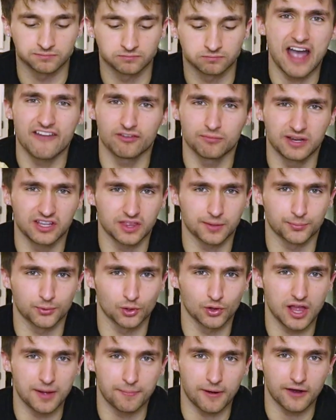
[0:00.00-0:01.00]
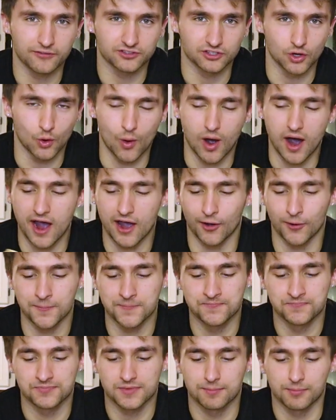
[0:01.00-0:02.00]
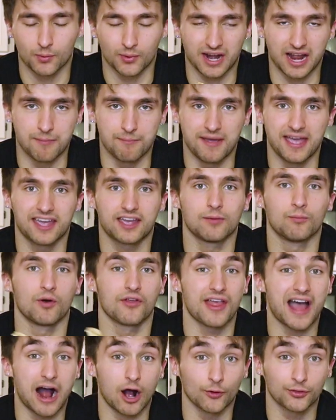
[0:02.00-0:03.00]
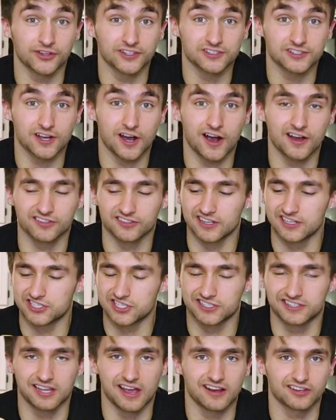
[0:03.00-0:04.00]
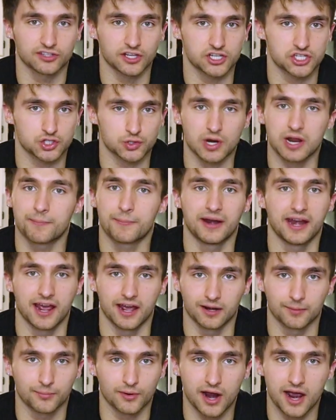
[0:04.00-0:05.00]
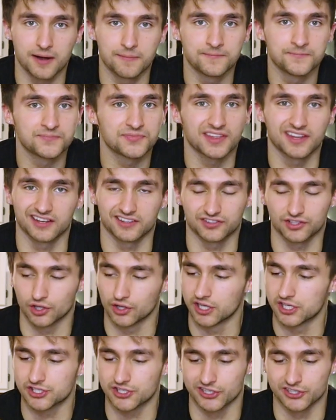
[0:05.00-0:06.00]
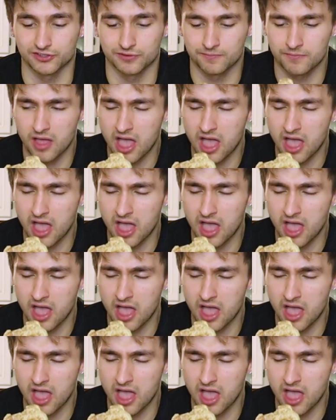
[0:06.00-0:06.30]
I haven't made the Brulee puffs in a while, but when I make them without the sauce, it just tastes like straight banana bread, and it's delicious.